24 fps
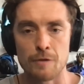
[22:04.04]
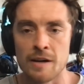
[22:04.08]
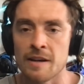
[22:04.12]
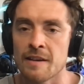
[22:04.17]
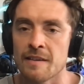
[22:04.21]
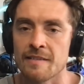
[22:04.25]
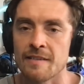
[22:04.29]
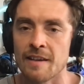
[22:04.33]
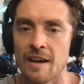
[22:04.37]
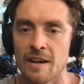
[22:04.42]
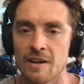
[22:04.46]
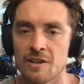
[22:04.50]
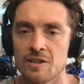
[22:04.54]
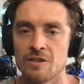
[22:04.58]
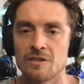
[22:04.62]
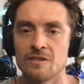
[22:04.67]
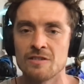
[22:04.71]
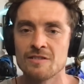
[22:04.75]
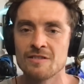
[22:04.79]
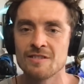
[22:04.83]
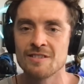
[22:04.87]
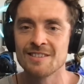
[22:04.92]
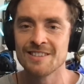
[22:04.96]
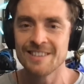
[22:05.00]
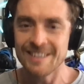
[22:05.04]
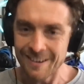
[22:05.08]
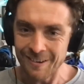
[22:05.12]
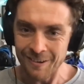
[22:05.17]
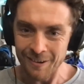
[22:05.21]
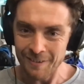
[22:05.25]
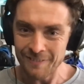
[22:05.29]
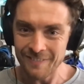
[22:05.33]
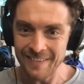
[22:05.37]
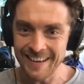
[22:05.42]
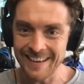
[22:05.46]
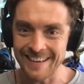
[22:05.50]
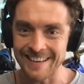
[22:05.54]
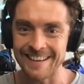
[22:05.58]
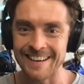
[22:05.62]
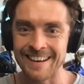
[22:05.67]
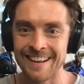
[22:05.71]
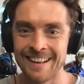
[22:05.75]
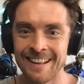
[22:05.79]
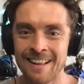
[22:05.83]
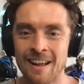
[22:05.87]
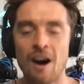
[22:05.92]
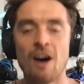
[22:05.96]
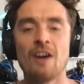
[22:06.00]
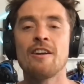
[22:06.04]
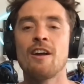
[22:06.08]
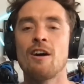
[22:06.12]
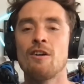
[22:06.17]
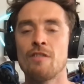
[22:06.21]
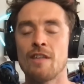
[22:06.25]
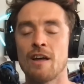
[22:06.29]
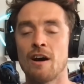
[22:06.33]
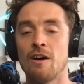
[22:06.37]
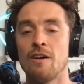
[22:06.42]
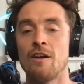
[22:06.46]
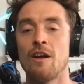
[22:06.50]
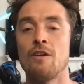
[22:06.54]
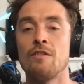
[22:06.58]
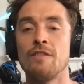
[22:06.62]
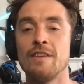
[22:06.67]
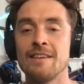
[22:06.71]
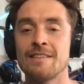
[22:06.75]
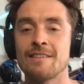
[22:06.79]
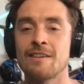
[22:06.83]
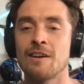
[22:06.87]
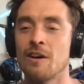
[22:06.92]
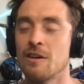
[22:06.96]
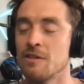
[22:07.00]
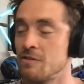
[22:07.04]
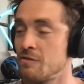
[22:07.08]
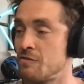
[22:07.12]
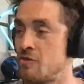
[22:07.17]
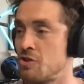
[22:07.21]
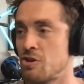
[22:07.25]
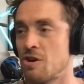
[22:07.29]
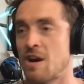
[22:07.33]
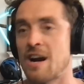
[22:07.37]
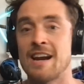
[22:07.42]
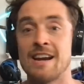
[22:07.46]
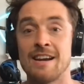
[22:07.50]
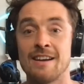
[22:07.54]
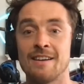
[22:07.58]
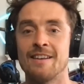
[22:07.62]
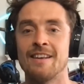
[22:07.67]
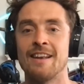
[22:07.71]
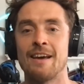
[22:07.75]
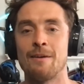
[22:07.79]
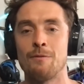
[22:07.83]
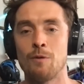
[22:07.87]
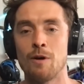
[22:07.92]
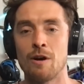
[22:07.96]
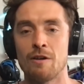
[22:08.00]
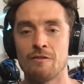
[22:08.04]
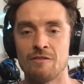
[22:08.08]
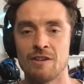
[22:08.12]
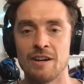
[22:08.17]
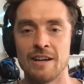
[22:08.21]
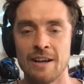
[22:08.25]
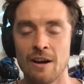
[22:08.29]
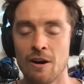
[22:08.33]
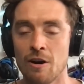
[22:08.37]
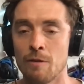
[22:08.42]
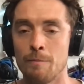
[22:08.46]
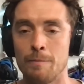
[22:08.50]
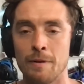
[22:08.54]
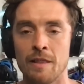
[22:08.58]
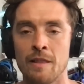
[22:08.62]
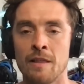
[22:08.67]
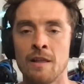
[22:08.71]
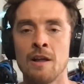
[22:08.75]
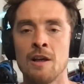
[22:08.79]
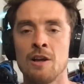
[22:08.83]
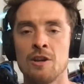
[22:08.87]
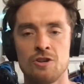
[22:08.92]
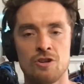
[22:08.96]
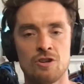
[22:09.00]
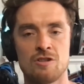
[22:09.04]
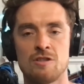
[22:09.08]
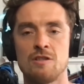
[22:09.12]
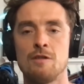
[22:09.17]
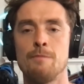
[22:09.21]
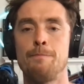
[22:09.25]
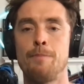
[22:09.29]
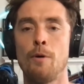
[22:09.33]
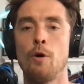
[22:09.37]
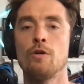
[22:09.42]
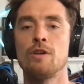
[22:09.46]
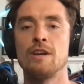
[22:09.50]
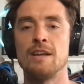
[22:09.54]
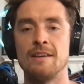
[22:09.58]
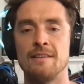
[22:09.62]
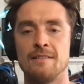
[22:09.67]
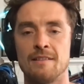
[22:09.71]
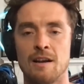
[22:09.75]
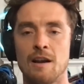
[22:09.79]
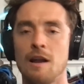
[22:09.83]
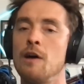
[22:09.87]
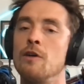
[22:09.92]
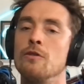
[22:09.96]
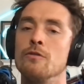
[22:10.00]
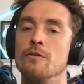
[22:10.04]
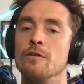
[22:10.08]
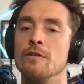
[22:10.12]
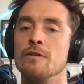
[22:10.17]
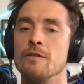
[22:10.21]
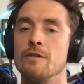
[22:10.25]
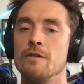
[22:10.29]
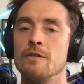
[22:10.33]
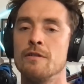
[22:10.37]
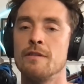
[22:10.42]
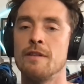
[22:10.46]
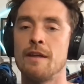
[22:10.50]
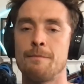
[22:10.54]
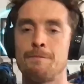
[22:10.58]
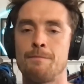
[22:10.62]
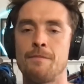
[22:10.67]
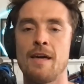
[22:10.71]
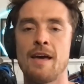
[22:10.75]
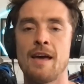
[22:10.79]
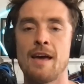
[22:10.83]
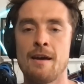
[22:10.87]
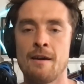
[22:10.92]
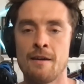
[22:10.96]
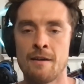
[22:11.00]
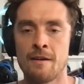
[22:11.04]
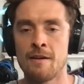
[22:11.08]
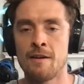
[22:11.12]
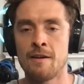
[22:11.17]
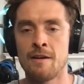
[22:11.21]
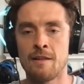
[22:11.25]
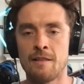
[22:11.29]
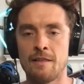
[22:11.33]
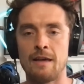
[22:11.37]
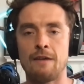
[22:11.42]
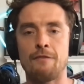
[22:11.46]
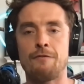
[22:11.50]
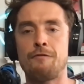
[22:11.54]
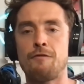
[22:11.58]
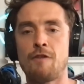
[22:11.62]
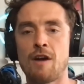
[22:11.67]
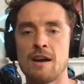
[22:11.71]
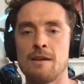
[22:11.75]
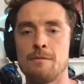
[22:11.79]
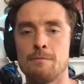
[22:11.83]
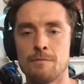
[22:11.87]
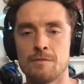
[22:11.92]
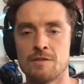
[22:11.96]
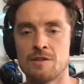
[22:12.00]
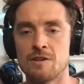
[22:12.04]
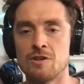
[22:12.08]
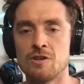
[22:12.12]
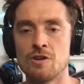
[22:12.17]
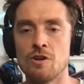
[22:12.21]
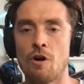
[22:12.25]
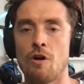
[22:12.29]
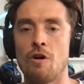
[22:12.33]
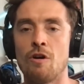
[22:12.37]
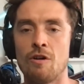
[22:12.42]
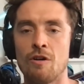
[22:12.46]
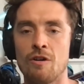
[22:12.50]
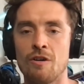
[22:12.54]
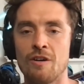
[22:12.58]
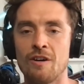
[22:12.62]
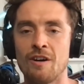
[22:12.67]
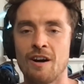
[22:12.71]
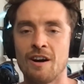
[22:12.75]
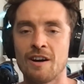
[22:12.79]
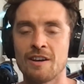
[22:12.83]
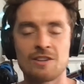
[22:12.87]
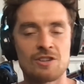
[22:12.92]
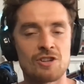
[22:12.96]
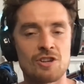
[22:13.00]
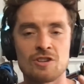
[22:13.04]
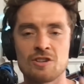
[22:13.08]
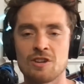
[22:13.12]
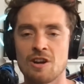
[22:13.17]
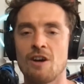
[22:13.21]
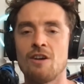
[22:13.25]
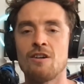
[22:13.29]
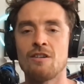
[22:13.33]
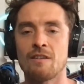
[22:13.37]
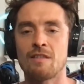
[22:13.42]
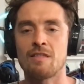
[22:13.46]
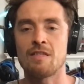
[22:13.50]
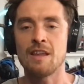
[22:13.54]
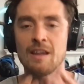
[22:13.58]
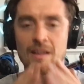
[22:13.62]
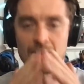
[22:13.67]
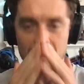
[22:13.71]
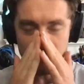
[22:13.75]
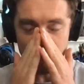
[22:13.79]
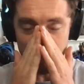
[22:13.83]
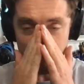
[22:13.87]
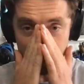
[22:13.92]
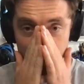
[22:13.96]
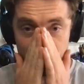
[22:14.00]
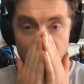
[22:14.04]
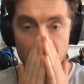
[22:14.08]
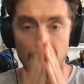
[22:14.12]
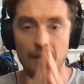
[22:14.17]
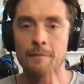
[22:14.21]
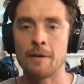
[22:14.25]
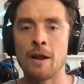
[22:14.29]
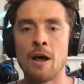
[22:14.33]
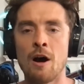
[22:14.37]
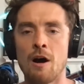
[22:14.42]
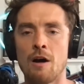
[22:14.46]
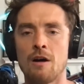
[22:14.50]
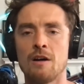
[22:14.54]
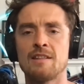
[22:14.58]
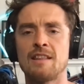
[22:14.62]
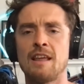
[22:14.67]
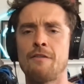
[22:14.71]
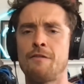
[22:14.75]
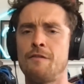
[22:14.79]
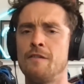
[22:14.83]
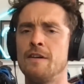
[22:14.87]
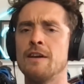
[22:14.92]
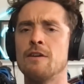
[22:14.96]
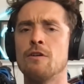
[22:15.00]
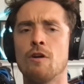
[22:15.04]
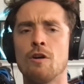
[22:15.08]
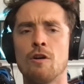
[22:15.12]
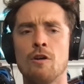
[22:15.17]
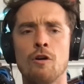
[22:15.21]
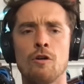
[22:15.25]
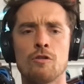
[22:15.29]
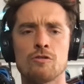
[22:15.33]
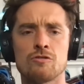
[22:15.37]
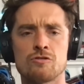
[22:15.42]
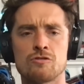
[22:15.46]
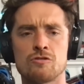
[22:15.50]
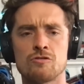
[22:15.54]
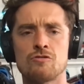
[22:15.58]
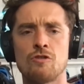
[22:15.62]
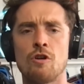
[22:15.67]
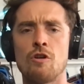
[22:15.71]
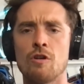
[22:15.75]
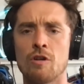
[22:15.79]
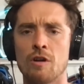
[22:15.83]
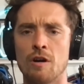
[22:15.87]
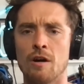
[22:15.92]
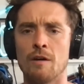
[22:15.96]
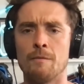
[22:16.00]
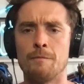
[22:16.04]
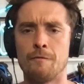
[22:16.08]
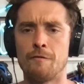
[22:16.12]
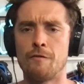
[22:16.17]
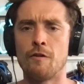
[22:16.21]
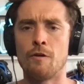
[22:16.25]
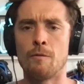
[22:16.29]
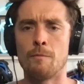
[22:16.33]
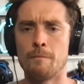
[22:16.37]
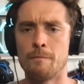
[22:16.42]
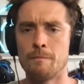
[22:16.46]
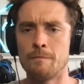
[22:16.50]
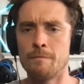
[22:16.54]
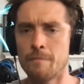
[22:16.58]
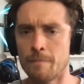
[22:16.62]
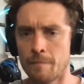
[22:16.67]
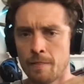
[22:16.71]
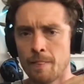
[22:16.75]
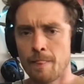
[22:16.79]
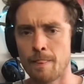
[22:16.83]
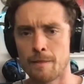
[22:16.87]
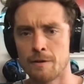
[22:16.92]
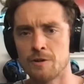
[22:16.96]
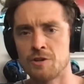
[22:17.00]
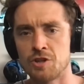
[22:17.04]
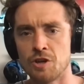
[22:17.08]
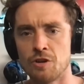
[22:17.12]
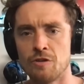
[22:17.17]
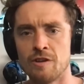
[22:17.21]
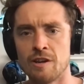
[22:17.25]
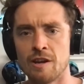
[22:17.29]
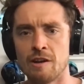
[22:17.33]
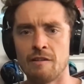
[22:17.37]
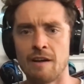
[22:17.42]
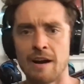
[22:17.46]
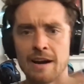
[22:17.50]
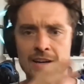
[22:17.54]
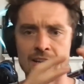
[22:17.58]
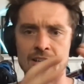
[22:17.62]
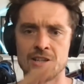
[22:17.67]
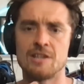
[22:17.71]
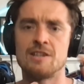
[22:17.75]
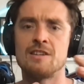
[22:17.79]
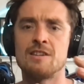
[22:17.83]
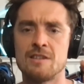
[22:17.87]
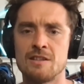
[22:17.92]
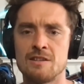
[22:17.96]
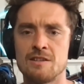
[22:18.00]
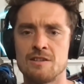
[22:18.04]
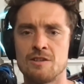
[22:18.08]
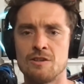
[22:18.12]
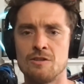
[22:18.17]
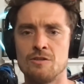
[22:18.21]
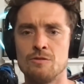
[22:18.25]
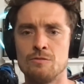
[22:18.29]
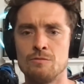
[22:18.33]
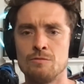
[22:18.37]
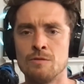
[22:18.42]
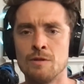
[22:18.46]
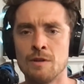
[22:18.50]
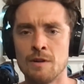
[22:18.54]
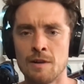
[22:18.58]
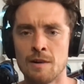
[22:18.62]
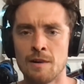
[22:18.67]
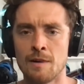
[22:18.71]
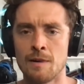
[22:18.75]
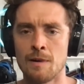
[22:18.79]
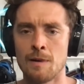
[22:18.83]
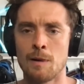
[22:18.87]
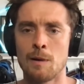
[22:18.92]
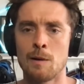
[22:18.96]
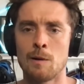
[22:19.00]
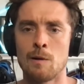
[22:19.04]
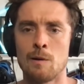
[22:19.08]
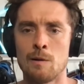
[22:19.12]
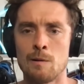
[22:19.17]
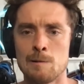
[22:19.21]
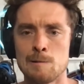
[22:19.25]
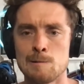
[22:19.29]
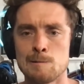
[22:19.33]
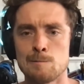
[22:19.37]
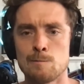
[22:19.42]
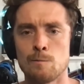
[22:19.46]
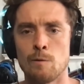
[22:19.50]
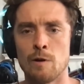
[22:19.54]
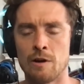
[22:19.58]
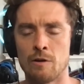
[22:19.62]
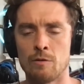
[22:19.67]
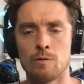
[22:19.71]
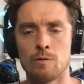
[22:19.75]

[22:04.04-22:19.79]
sections. You know what I mean? I know these guys are trained and they work really hard, but just the bodies alone, their frames are not. I just can't think that they're developed. I definitely got a lot stronger from junior age to when I would